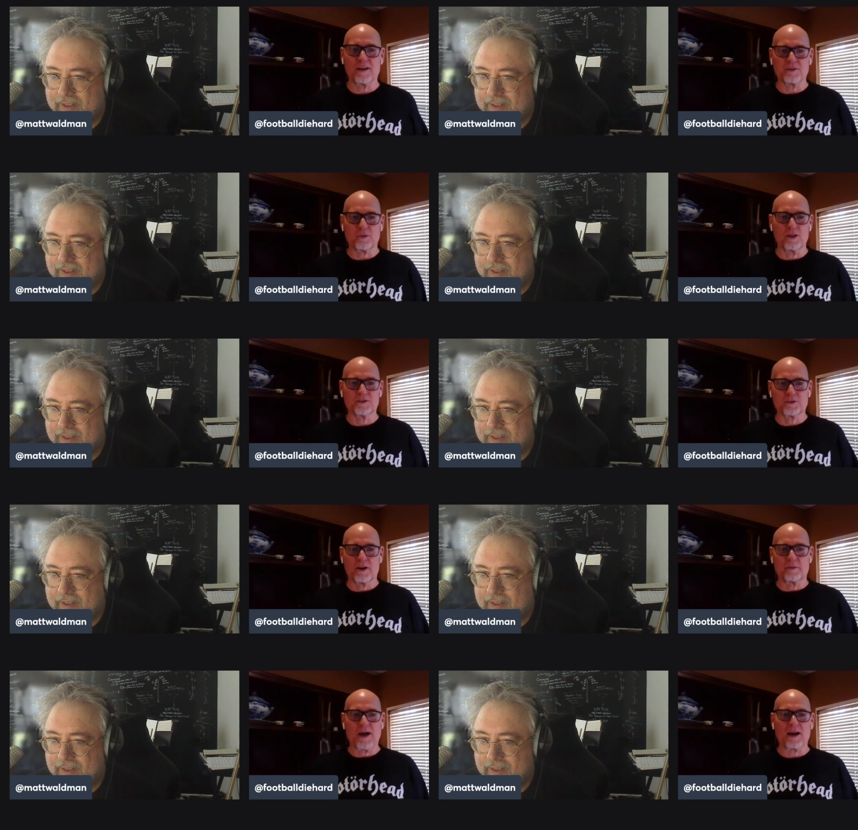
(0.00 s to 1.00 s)
Speaker 1: as well as
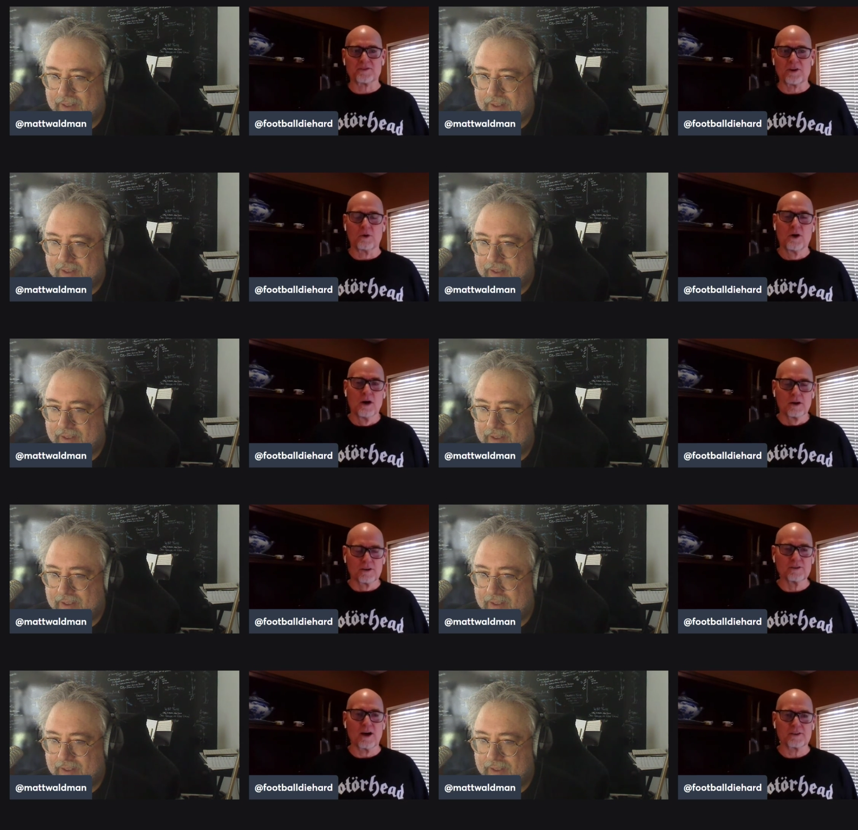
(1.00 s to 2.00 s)
running back. So
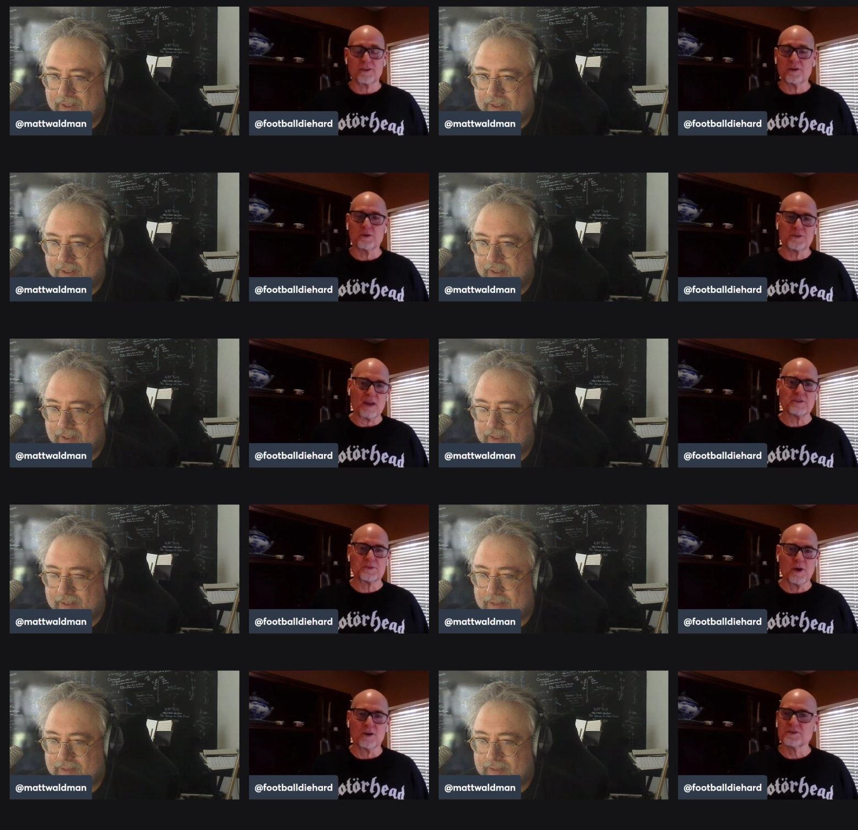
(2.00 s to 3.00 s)
good luck to you.
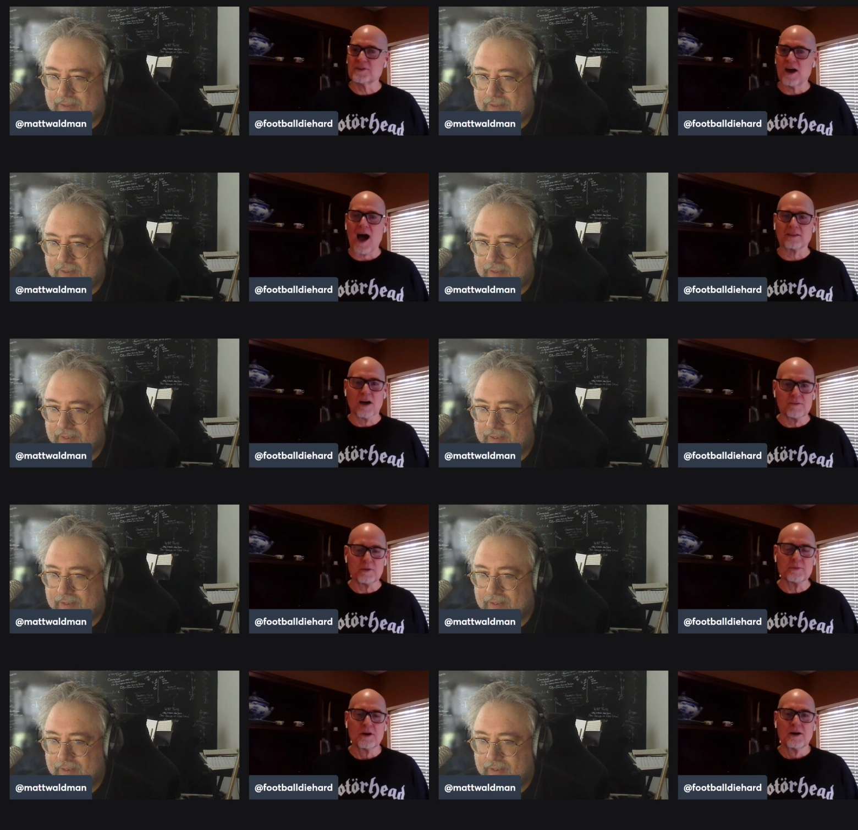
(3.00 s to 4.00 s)
Davis Mills, I love
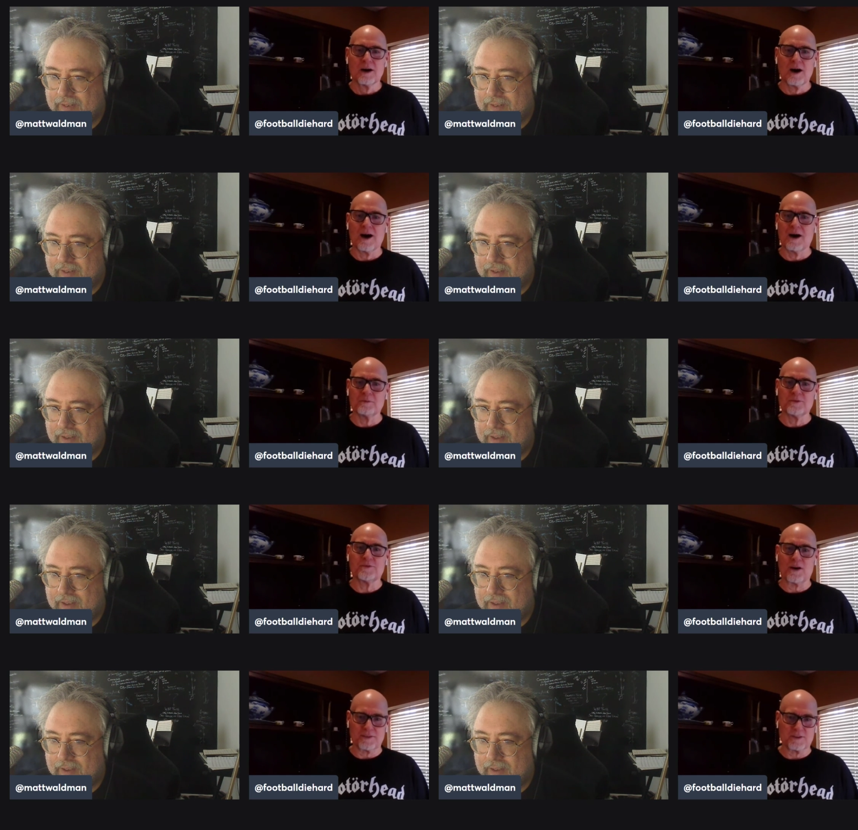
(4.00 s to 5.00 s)
him, uh, but
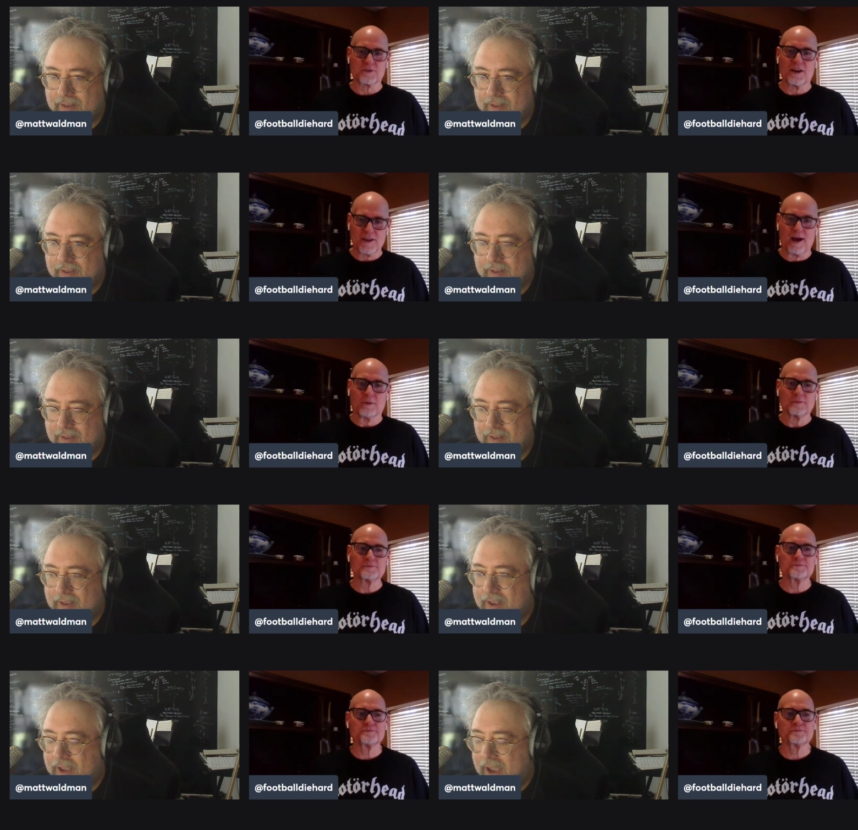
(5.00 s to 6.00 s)
fuck this right now.
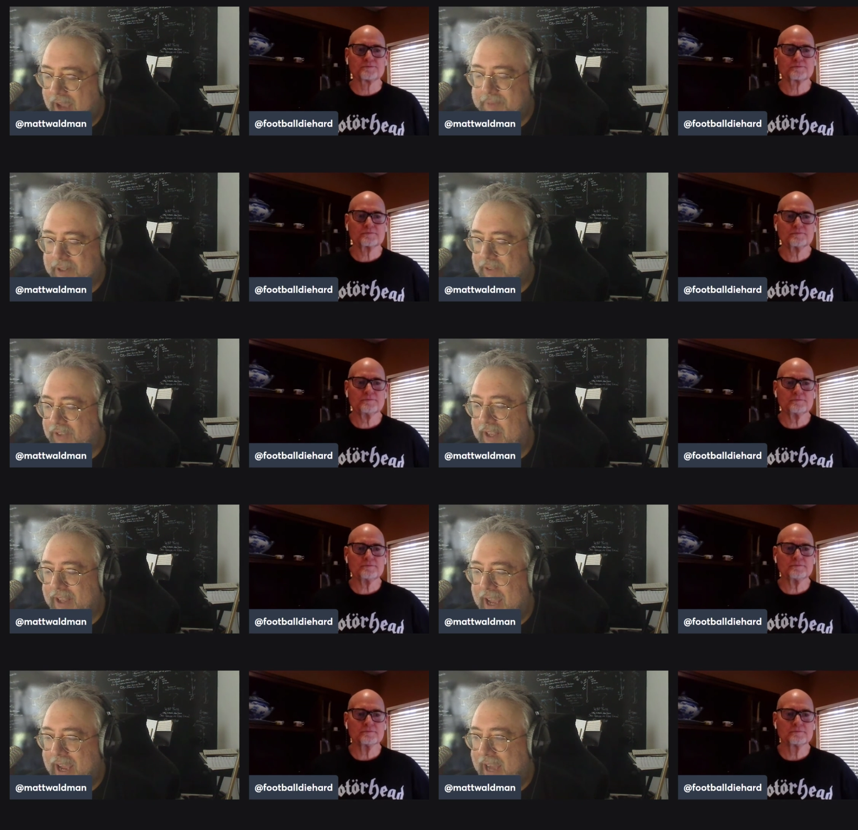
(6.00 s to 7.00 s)
Speaker 2: I'm going to say,
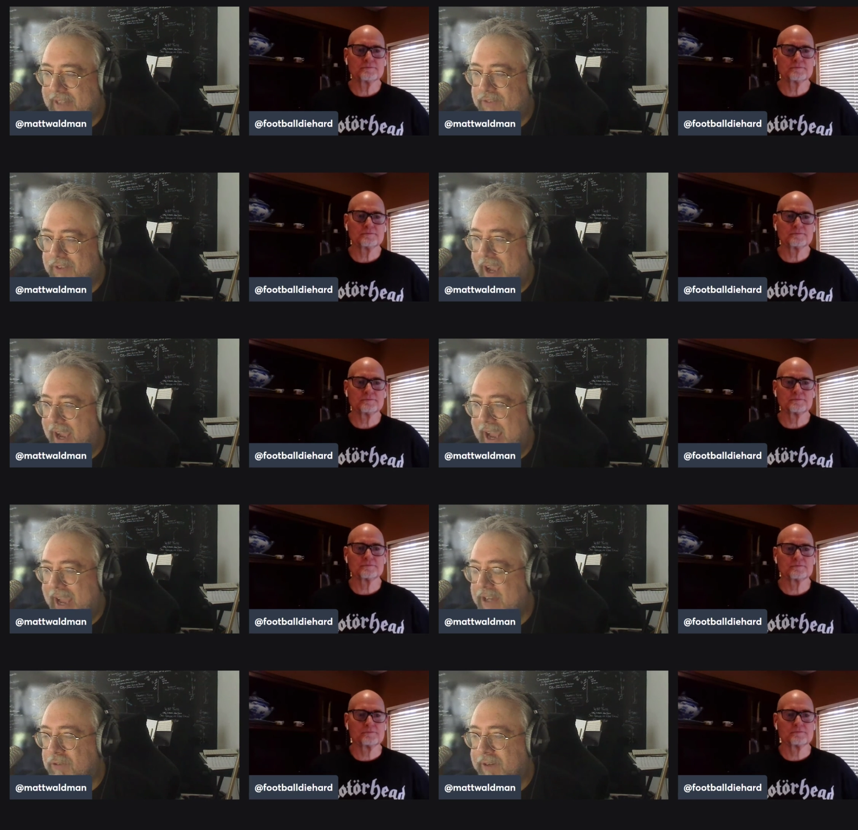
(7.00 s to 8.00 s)
I, I just, I, I
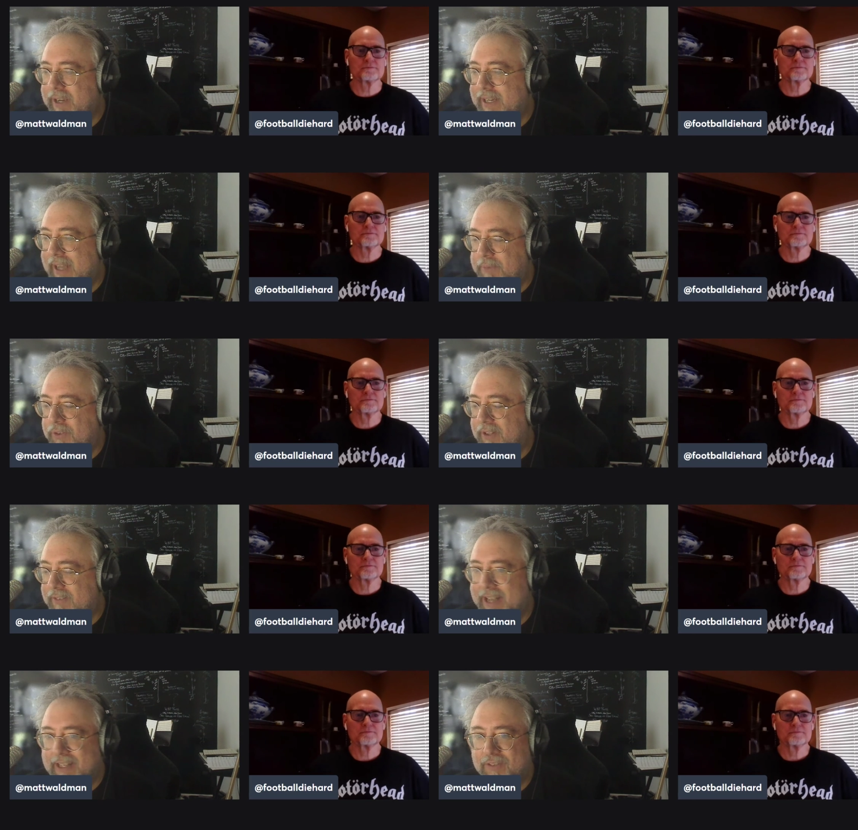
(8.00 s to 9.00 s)
agree. And I'm just going to
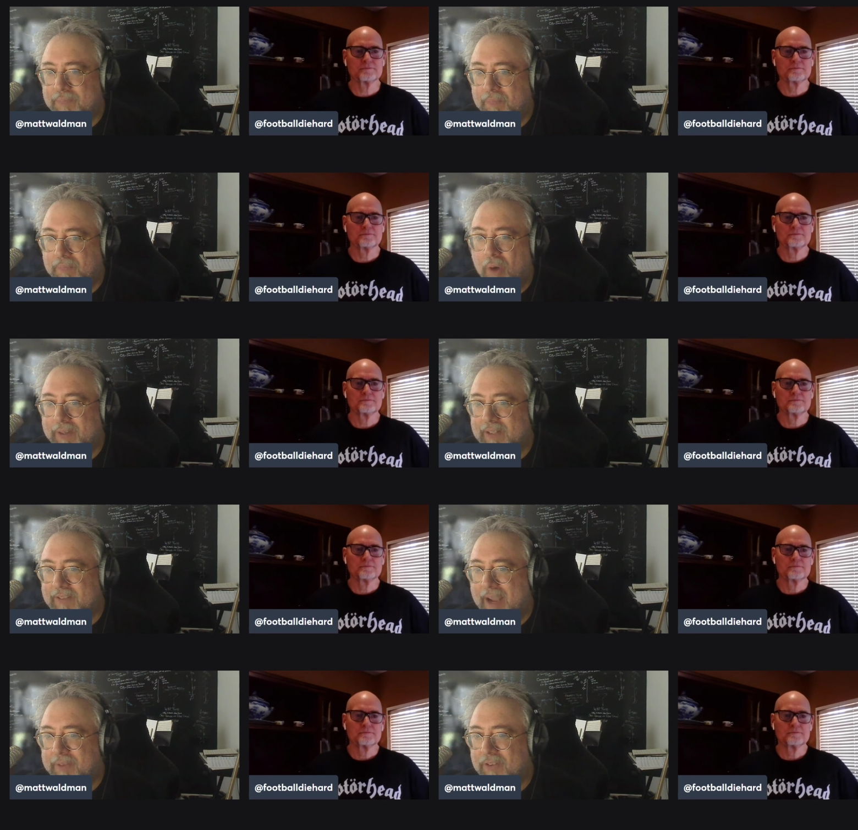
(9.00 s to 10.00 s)
take this moment in
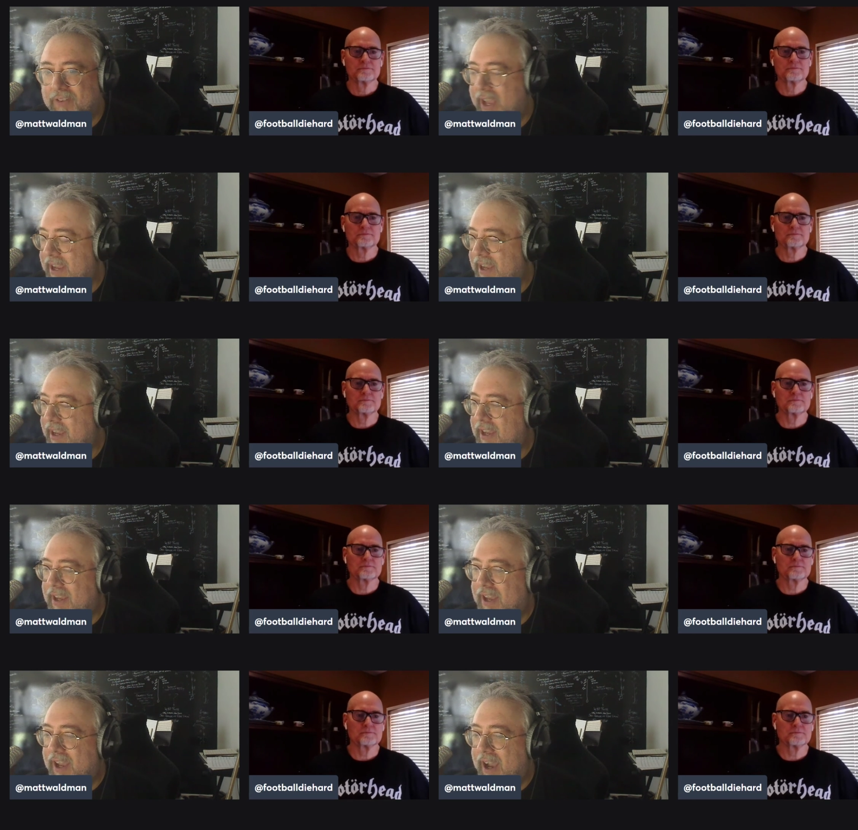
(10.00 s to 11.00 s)
time to say,
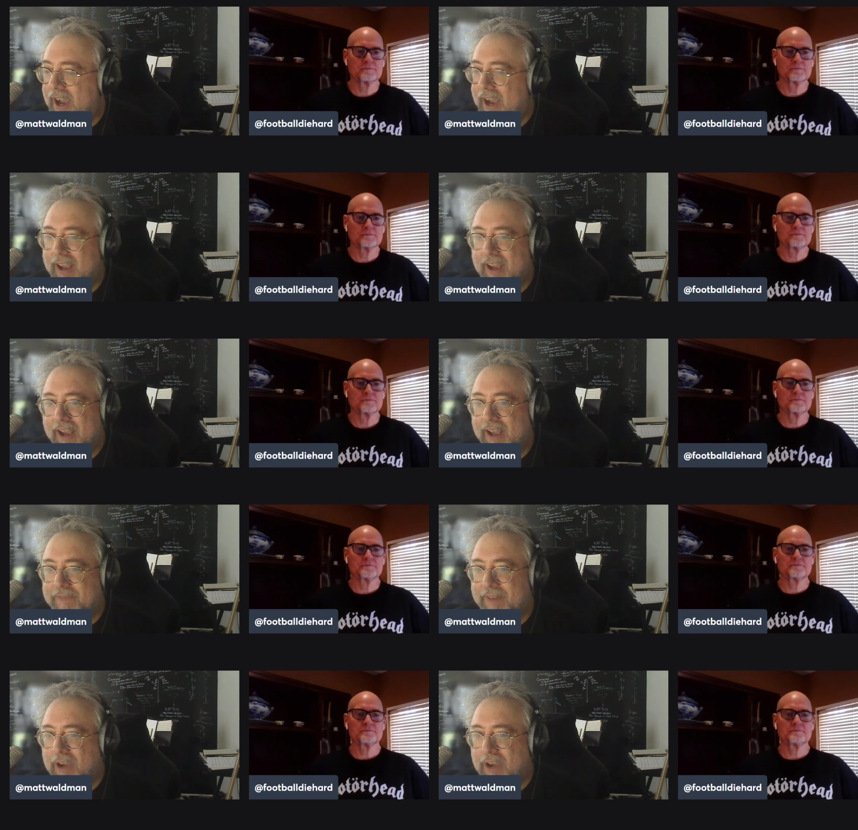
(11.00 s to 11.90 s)
I, if I